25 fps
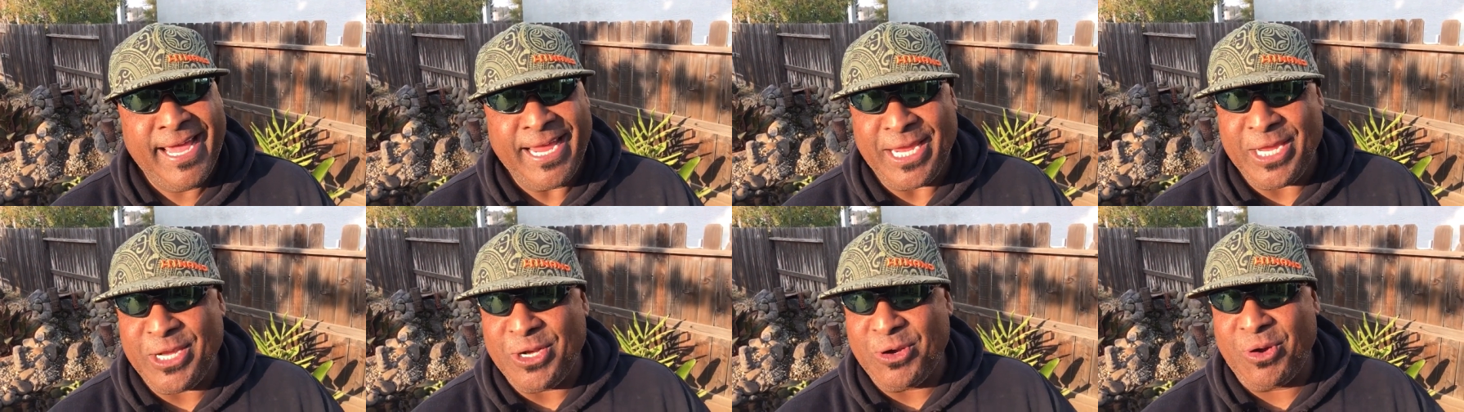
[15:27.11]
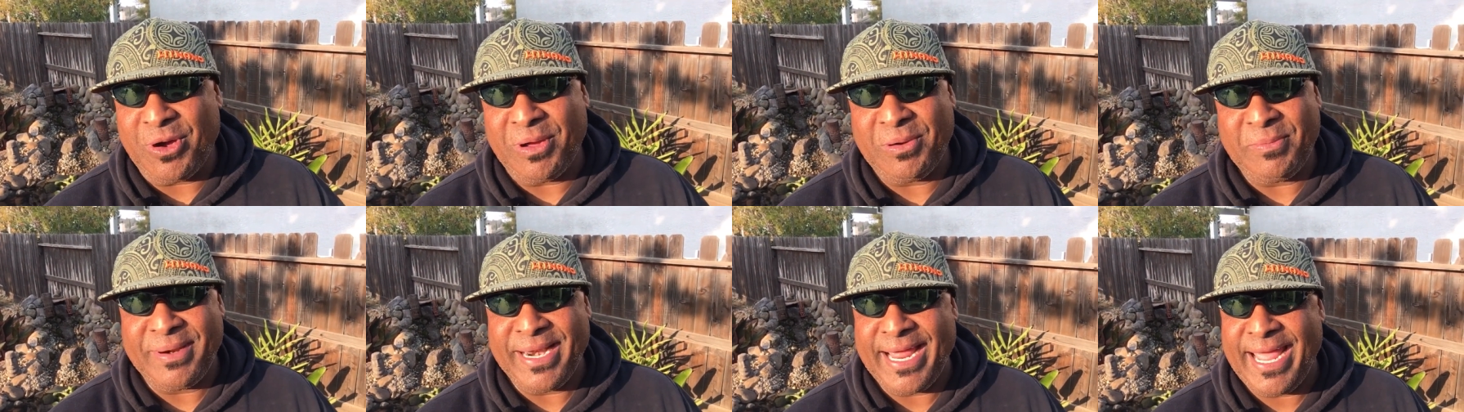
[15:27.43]
You know
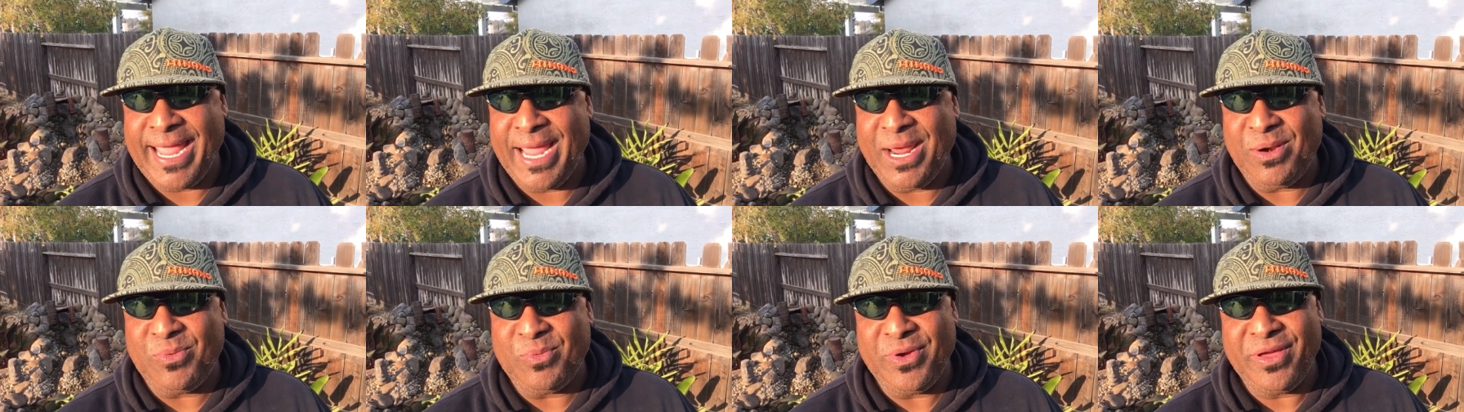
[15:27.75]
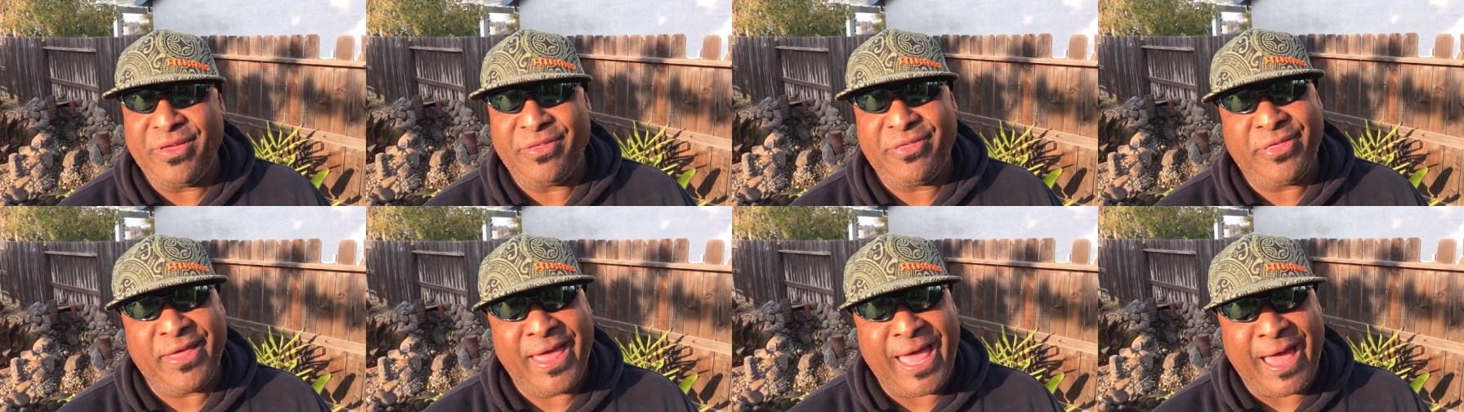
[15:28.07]
what I'm going to end
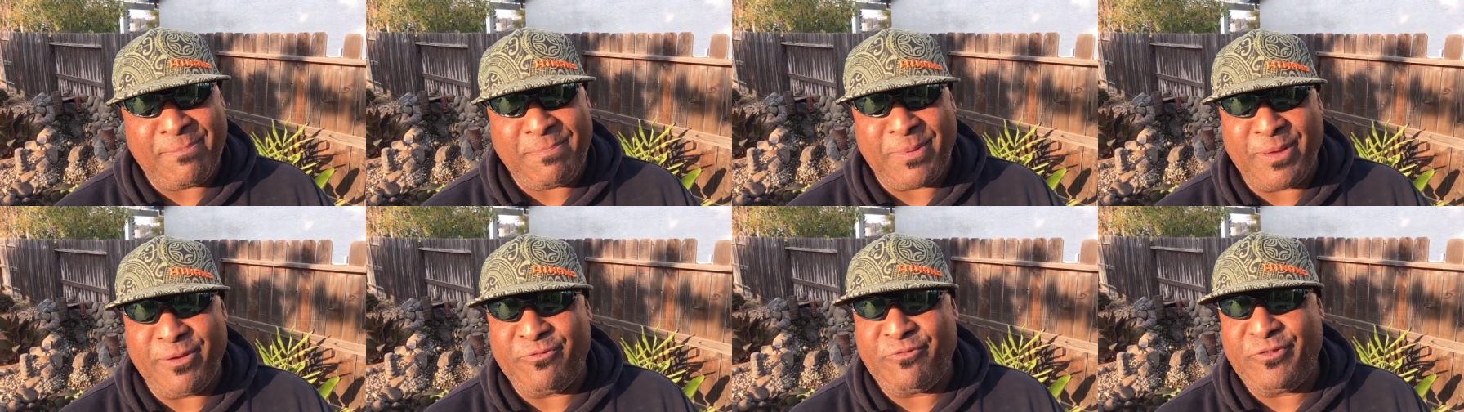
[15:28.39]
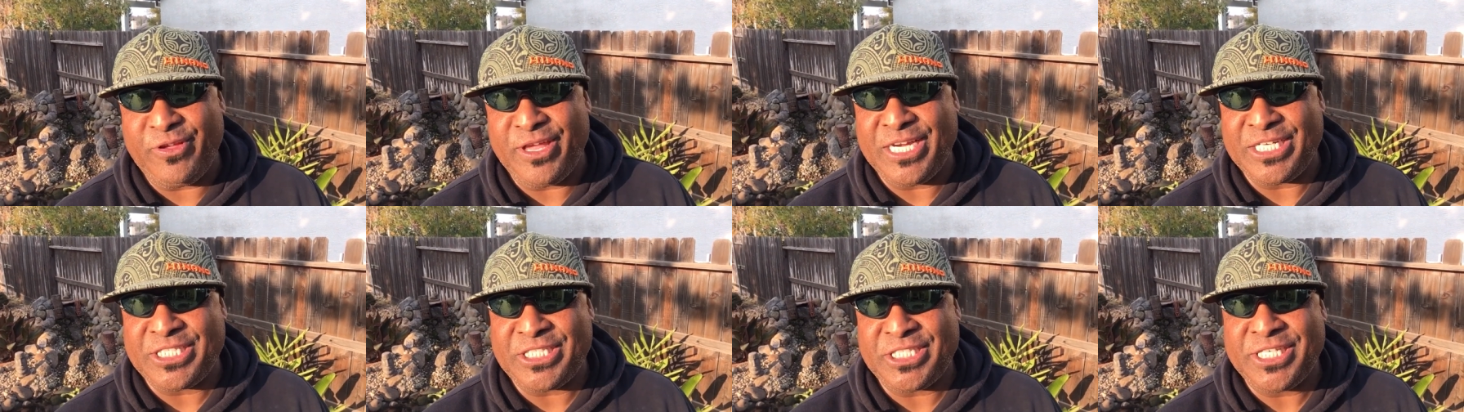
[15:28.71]
with? Happy
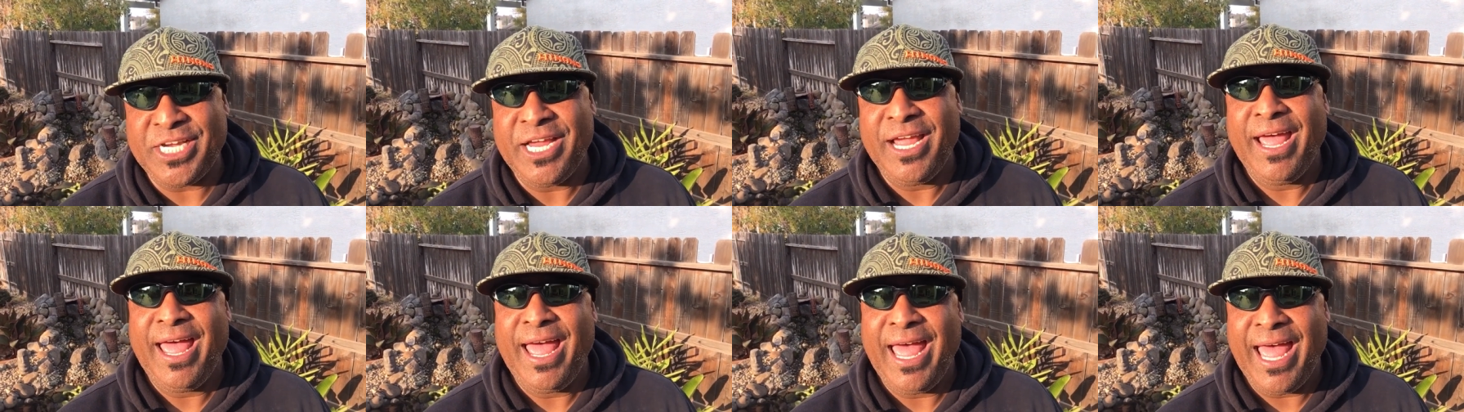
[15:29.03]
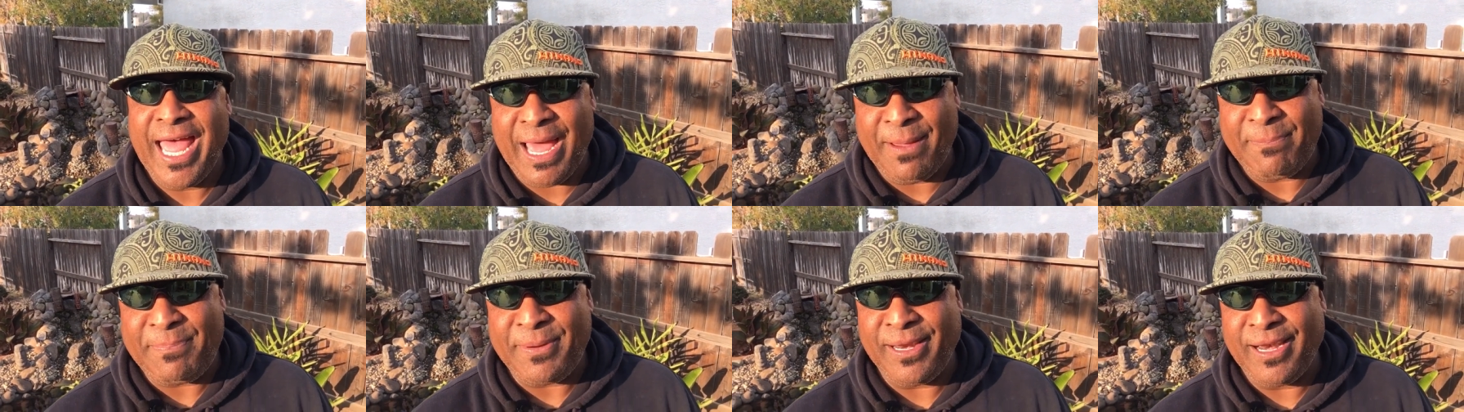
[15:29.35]
fish,
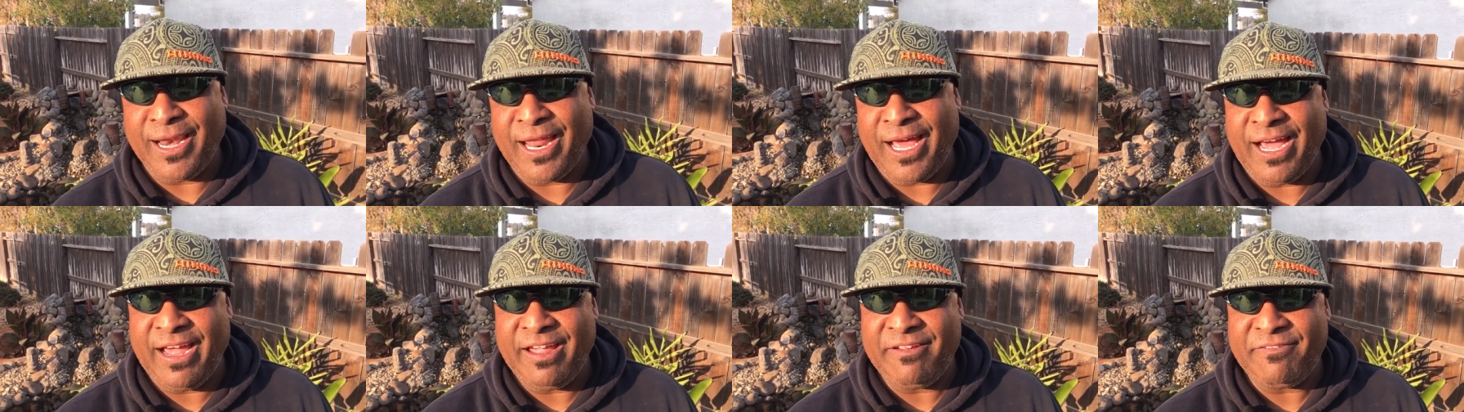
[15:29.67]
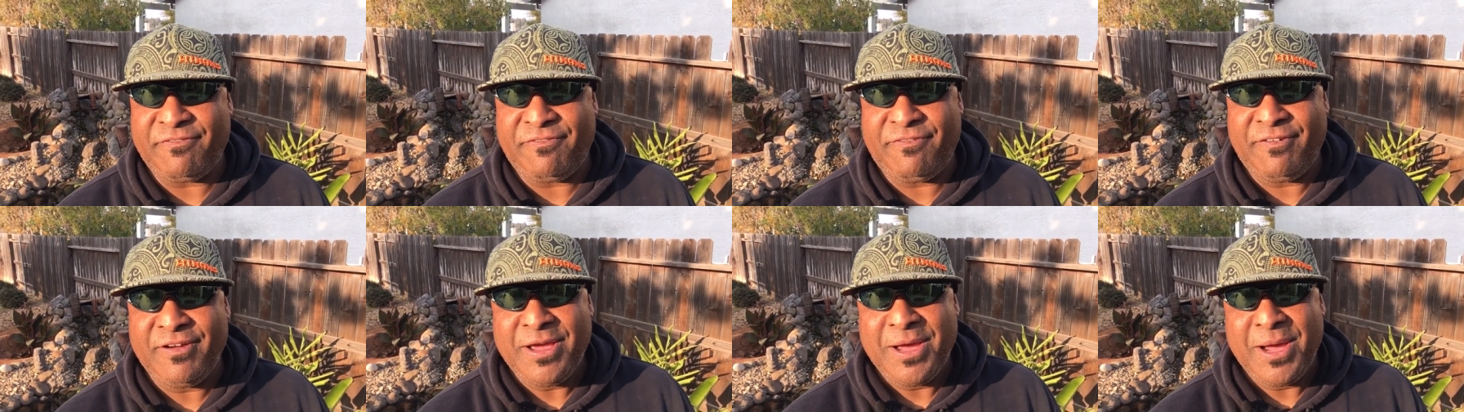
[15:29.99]
happy
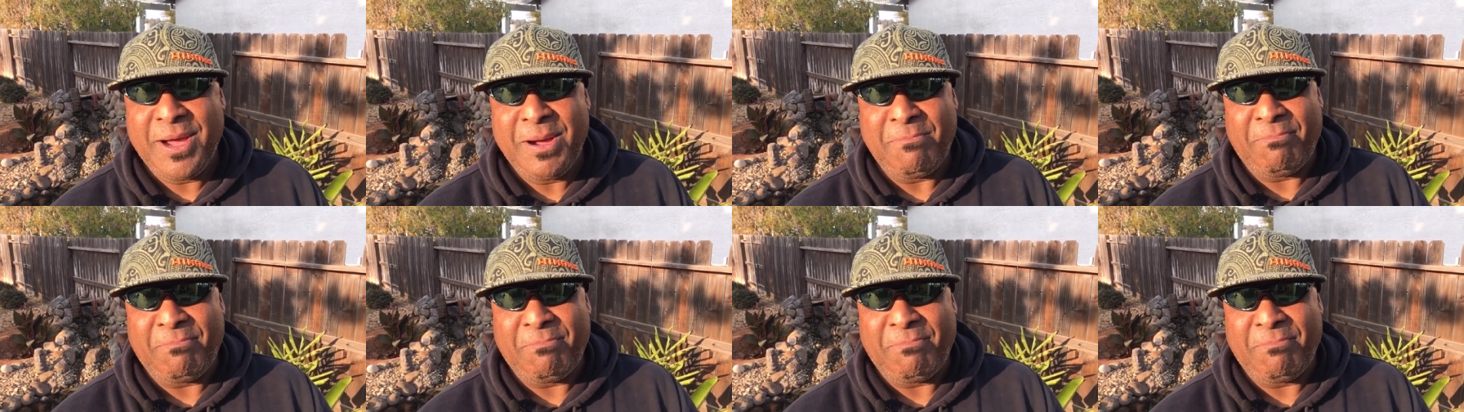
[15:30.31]
life,